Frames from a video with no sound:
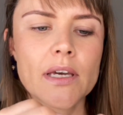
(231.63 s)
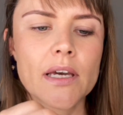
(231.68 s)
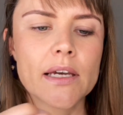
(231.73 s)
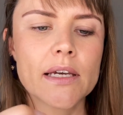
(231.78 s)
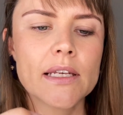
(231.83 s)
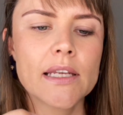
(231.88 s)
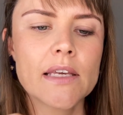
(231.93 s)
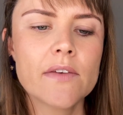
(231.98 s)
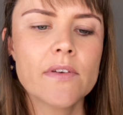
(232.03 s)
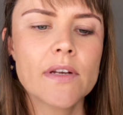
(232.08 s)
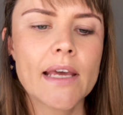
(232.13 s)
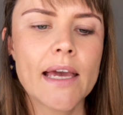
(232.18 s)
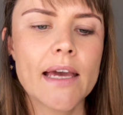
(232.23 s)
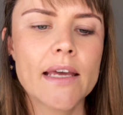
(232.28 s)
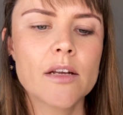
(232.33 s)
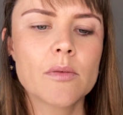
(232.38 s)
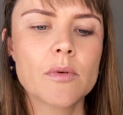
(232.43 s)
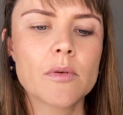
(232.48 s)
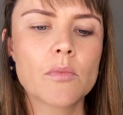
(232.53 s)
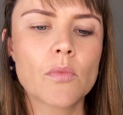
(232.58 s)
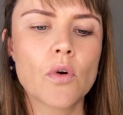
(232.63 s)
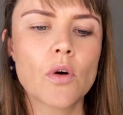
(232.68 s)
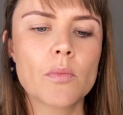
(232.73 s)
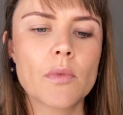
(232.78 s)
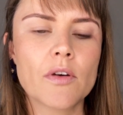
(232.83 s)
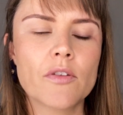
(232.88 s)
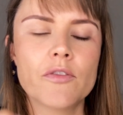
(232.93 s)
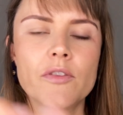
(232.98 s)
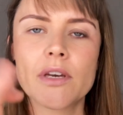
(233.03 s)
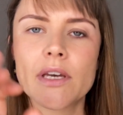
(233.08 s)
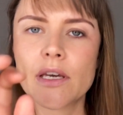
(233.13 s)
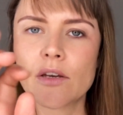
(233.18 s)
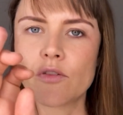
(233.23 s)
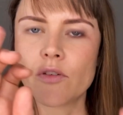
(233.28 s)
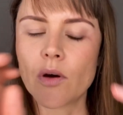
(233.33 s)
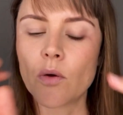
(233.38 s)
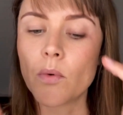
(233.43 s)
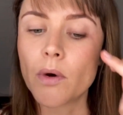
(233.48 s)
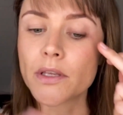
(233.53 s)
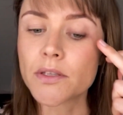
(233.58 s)
I can even add a bit more on my finger if
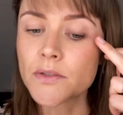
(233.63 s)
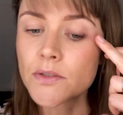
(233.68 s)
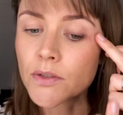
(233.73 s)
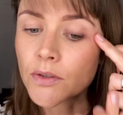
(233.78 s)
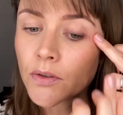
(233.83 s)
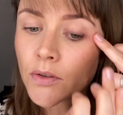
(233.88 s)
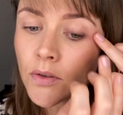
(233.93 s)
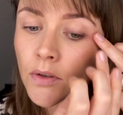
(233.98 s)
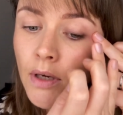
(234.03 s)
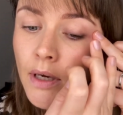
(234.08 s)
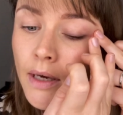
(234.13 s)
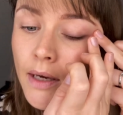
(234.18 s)
I want to.